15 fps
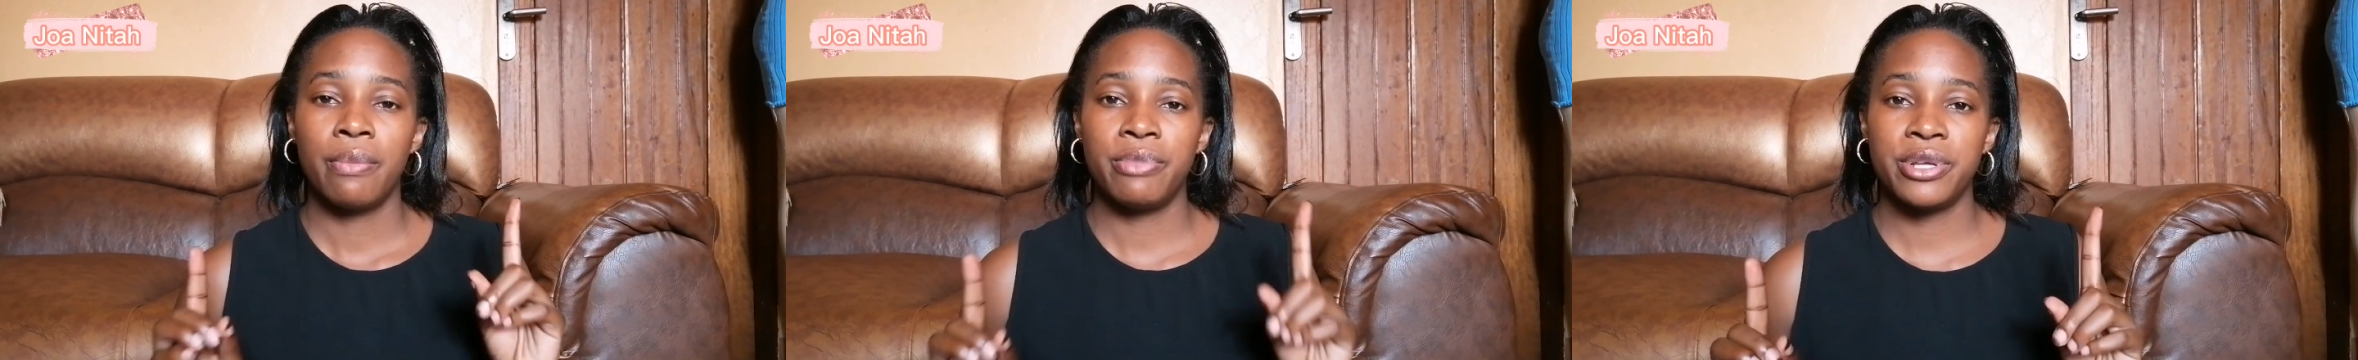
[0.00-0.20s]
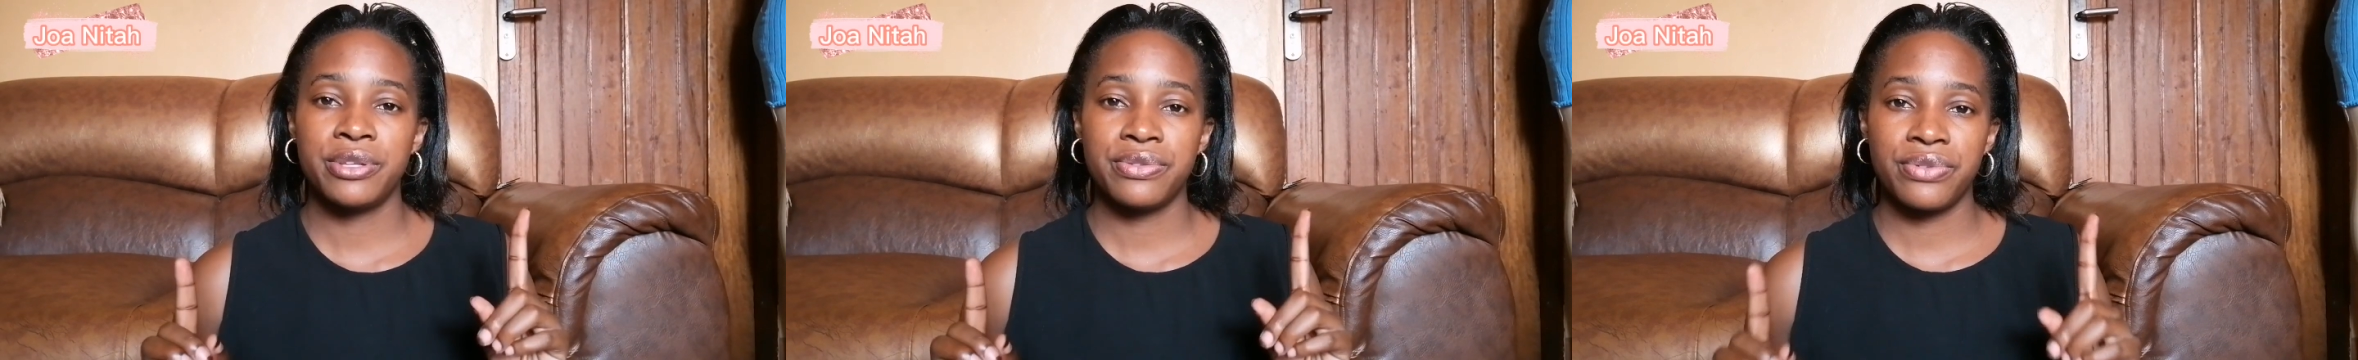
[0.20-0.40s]

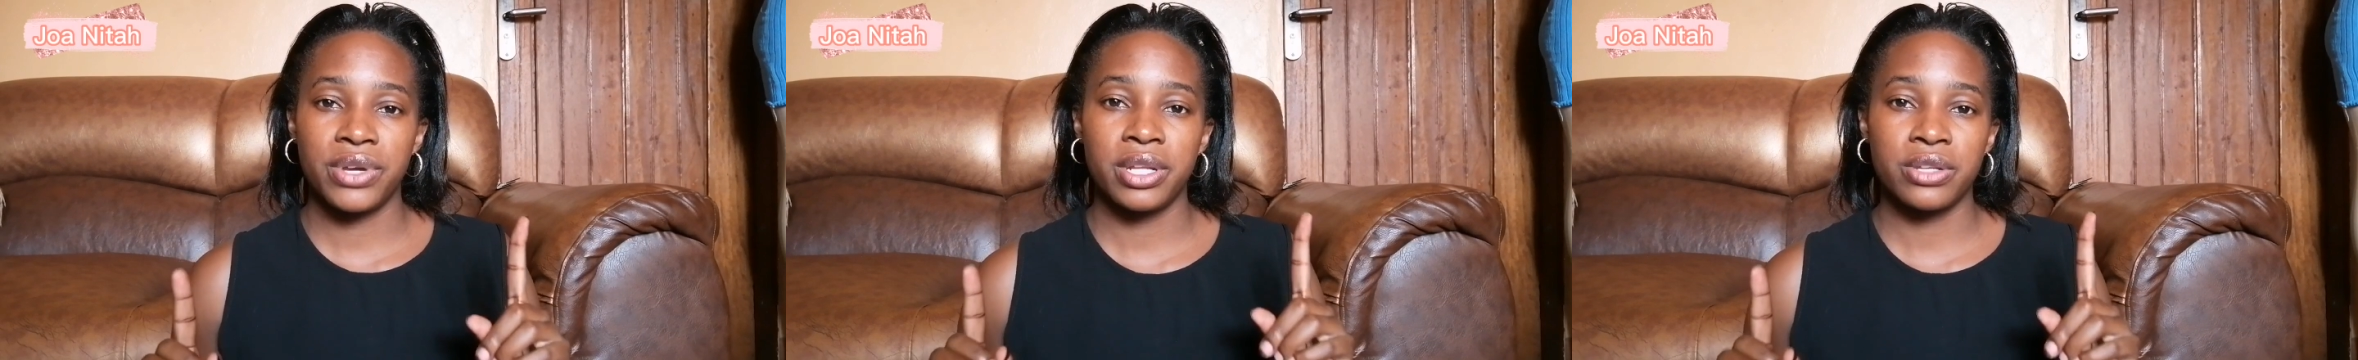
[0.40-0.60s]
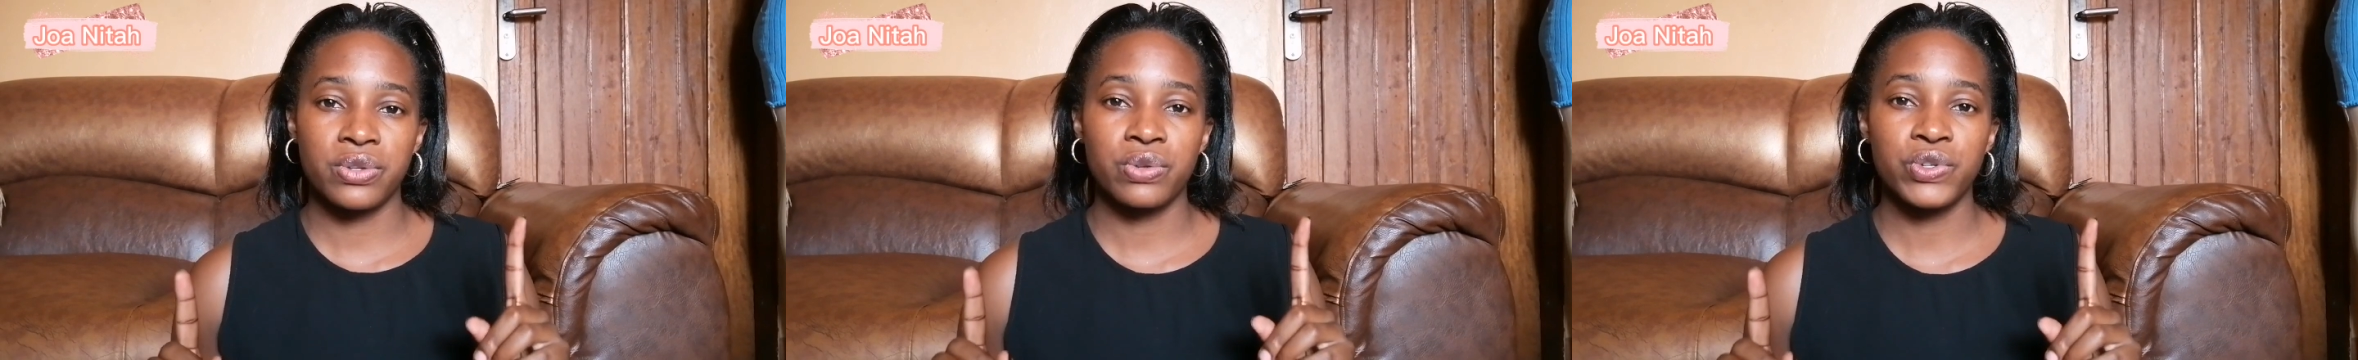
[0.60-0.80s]
please
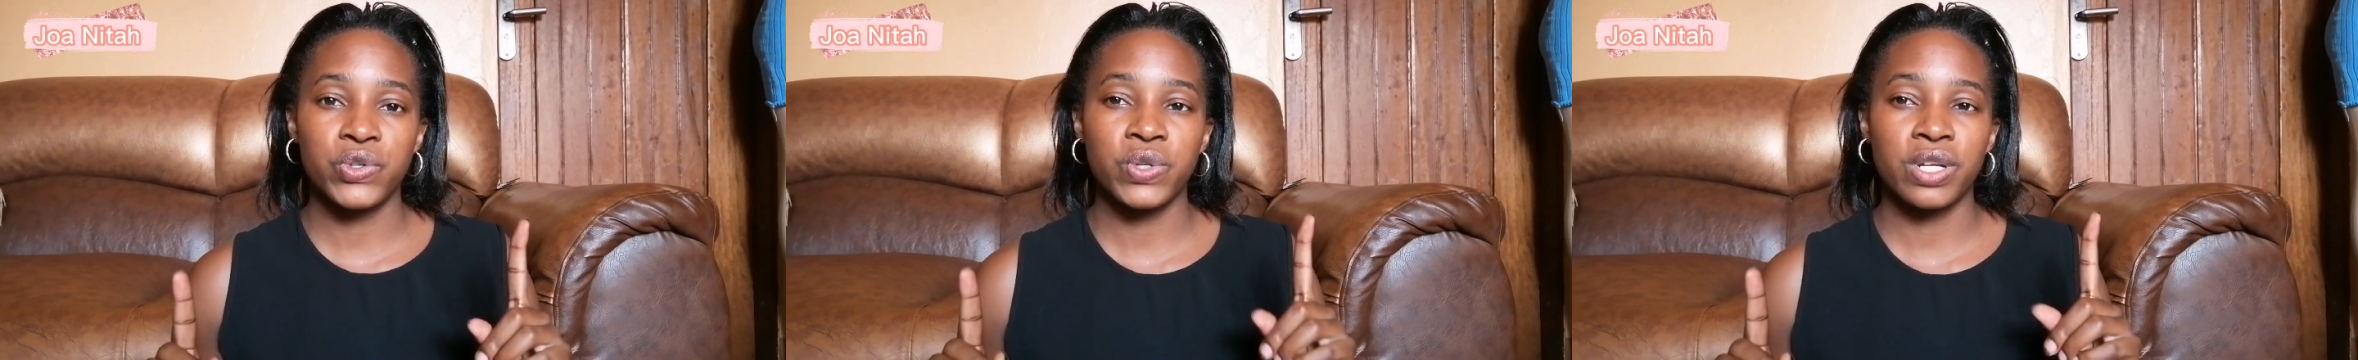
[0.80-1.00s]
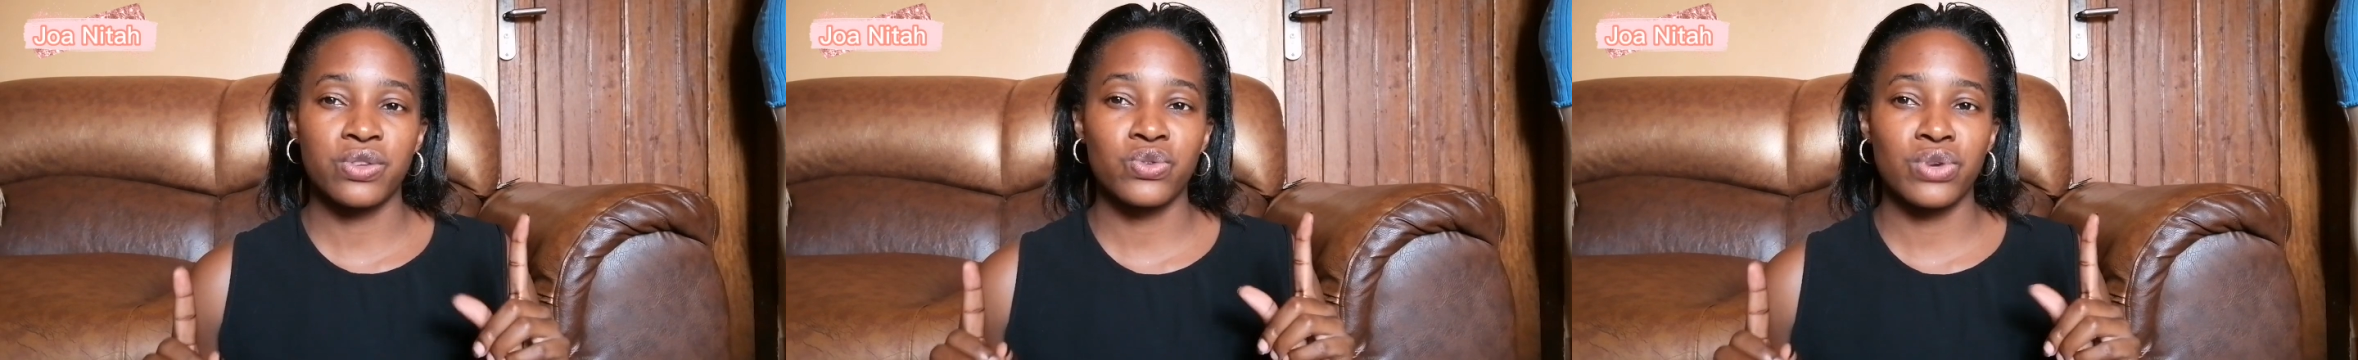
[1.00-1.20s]
find a
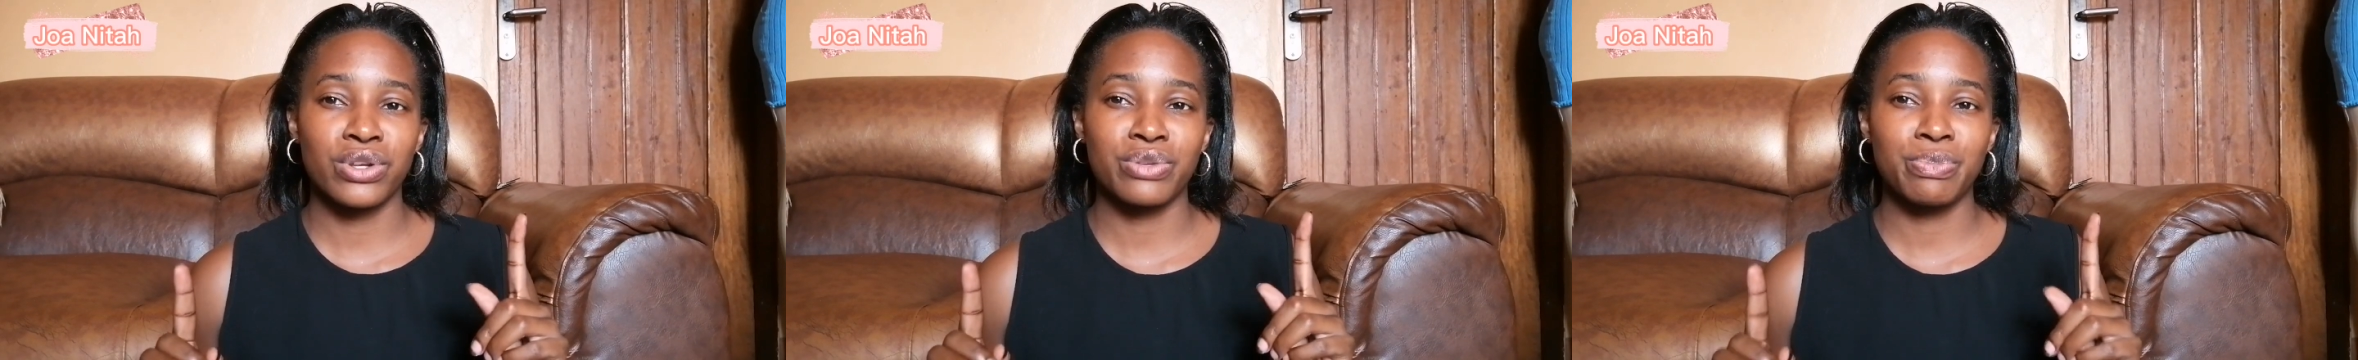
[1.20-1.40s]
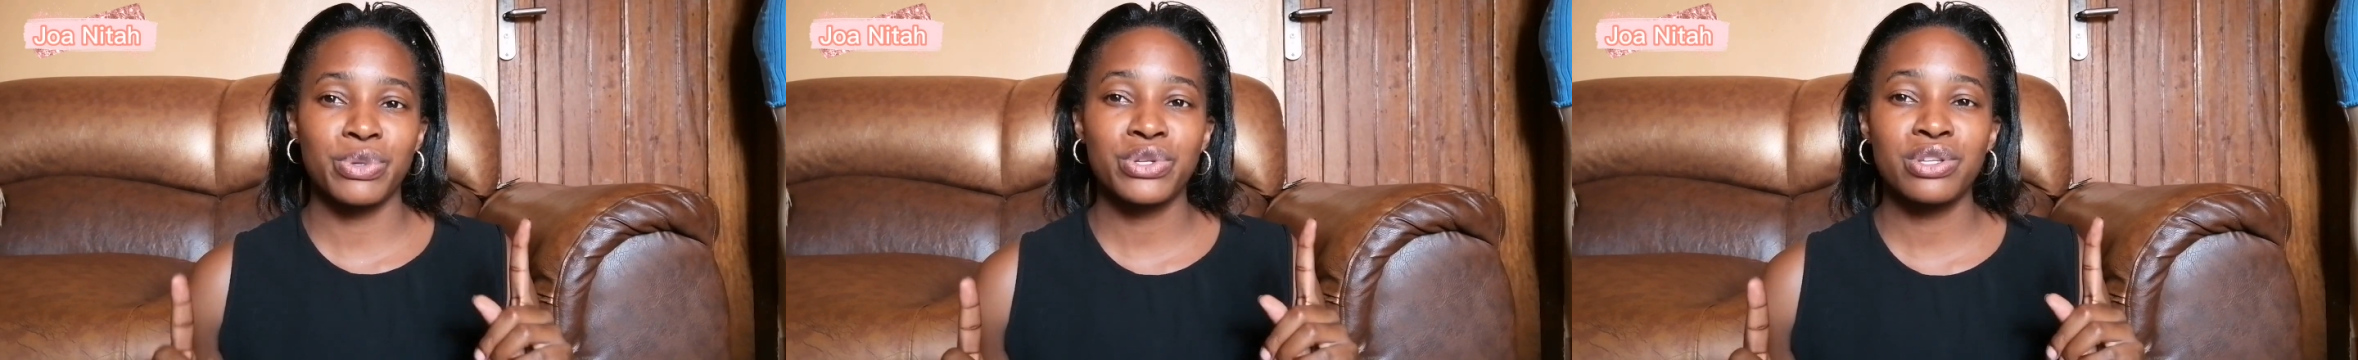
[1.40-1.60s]
solution as soon
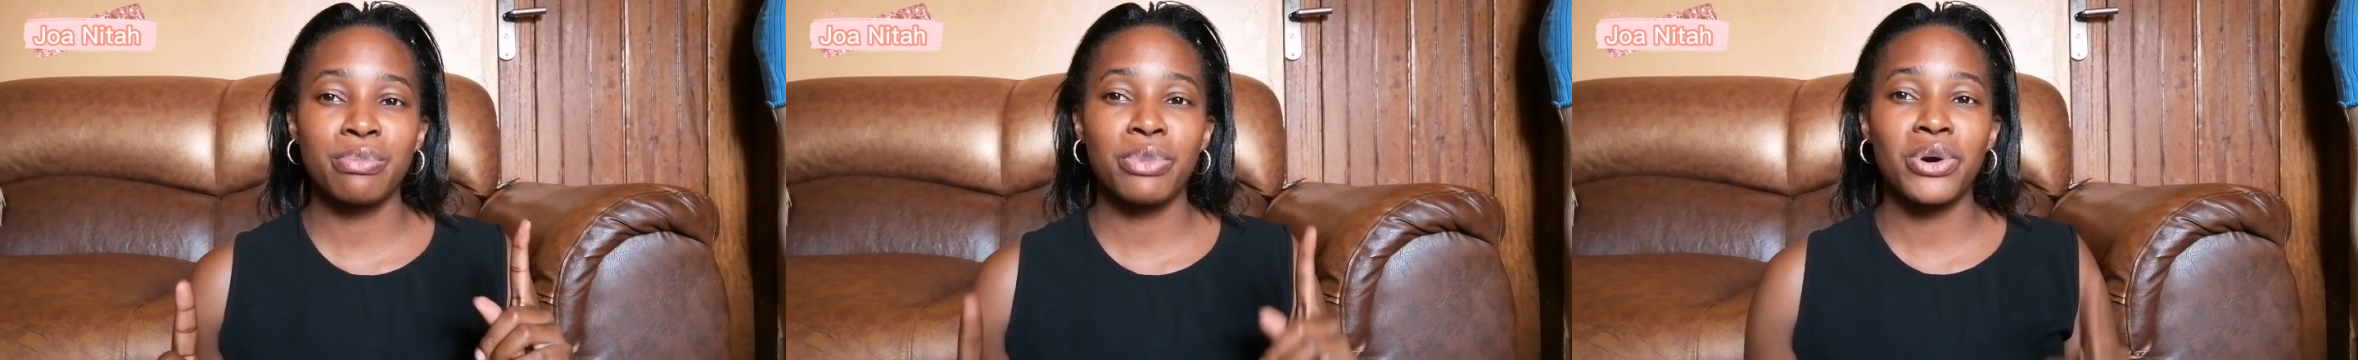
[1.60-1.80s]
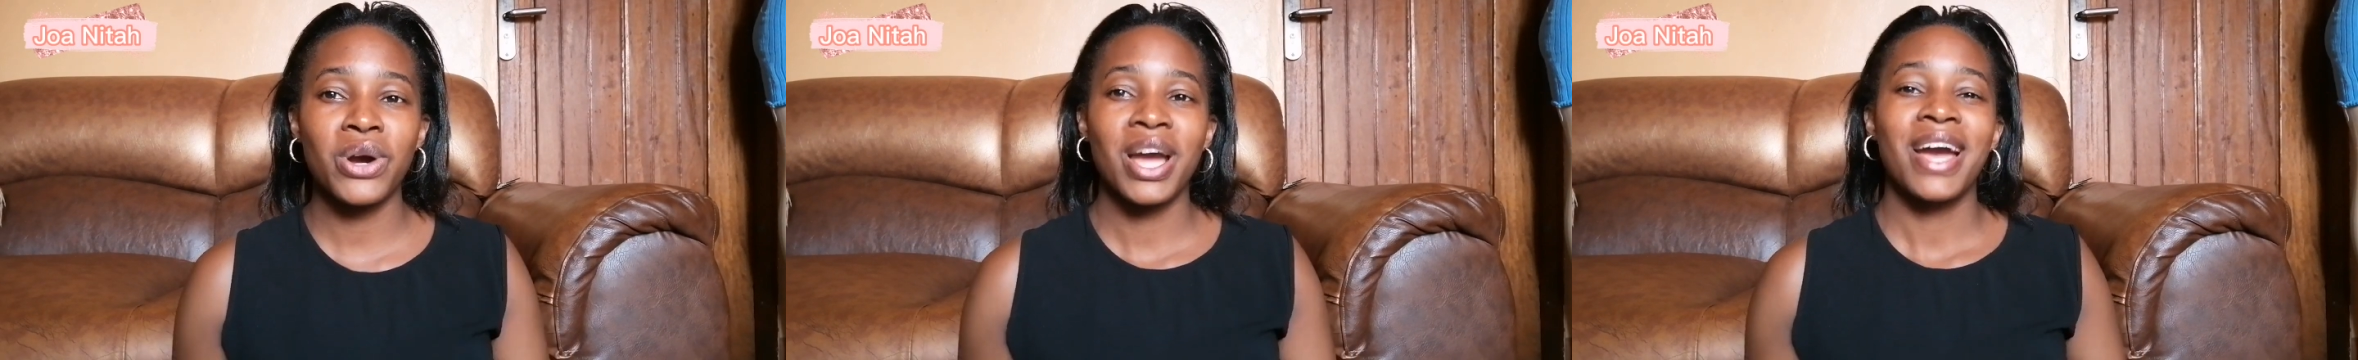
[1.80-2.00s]
as
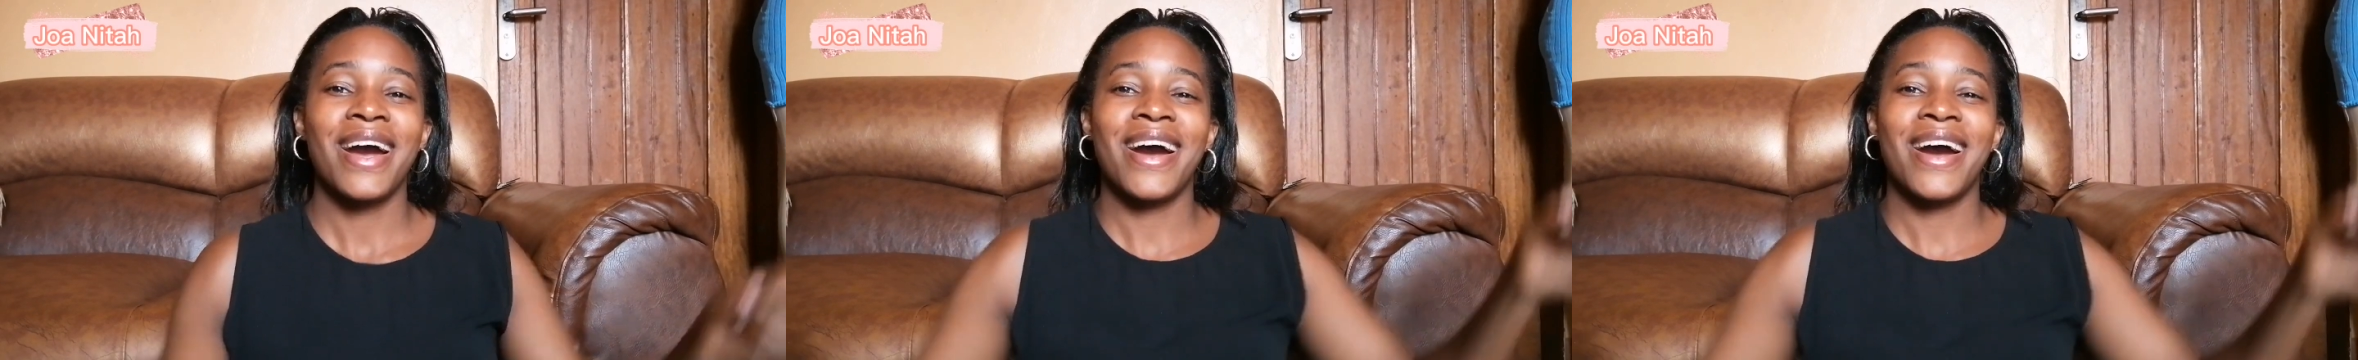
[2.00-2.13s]
possible.